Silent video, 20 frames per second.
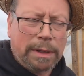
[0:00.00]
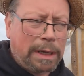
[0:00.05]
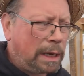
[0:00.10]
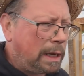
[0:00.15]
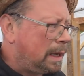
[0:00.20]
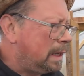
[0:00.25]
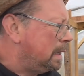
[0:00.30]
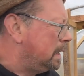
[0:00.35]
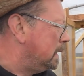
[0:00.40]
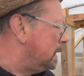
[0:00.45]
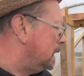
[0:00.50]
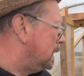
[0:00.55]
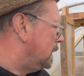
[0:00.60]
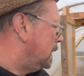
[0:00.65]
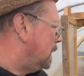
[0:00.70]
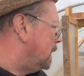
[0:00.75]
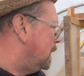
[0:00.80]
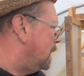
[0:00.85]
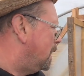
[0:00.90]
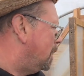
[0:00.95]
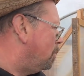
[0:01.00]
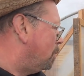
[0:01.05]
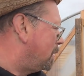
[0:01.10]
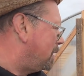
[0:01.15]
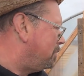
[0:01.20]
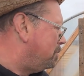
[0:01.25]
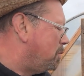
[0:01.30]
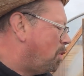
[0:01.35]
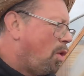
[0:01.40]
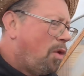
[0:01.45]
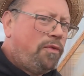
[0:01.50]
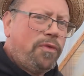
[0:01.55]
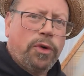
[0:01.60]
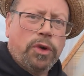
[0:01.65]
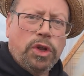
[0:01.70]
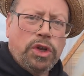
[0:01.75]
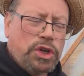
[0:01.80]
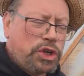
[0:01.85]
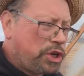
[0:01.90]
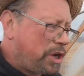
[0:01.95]
that. And we'll have more
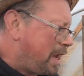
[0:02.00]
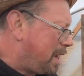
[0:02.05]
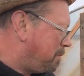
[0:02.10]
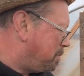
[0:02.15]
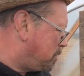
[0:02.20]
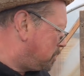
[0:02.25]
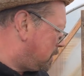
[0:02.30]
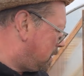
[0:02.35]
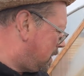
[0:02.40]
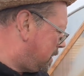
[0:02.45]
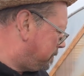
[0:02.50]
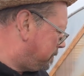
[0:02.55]
fun and japes.